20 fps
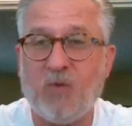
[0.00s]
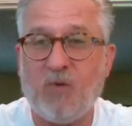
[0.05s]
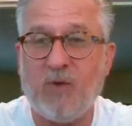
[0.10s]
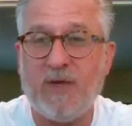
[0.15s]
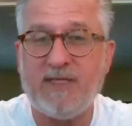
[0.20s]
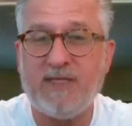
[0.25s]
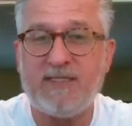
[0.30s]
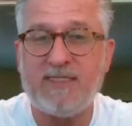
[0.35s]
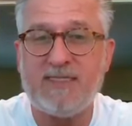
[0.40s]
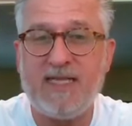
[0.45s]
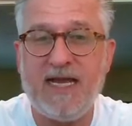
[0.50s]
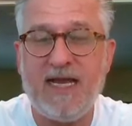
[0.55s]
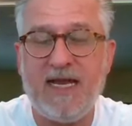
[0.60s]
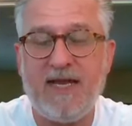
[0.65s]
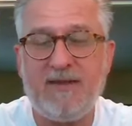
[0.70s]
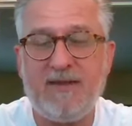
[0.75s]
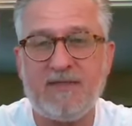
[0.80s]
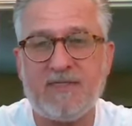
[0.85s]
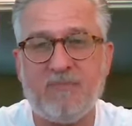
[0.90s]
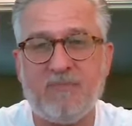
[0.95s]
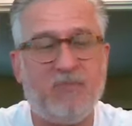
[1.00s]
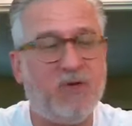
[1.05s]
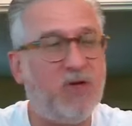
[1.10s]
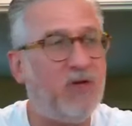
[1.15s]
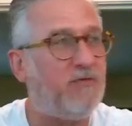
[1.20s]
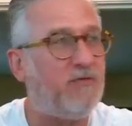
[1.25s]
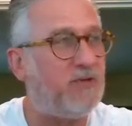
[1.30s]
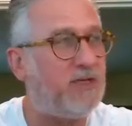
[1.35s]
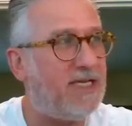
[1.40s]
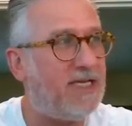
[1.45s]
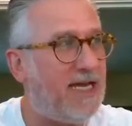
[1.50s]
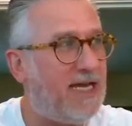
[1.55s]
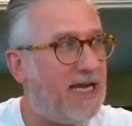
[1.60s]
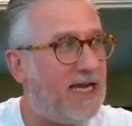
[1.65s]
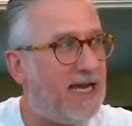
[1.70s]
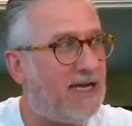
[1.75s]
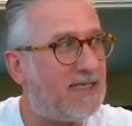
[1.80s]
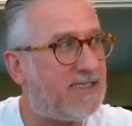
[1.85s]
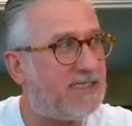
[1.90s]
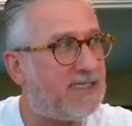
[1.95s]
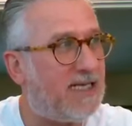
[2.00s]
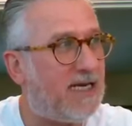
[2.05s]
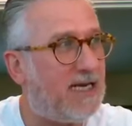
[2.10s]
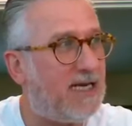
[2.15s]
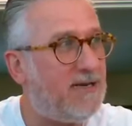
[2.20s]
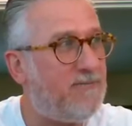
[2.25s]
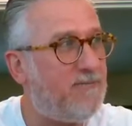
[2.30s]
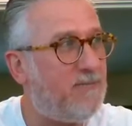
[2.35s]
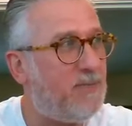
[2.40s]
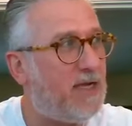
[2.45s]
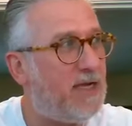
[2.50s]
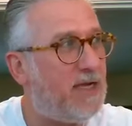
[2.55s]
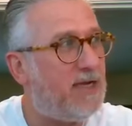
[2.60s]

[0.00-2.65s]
Wednesday. It's a beautiful day outside.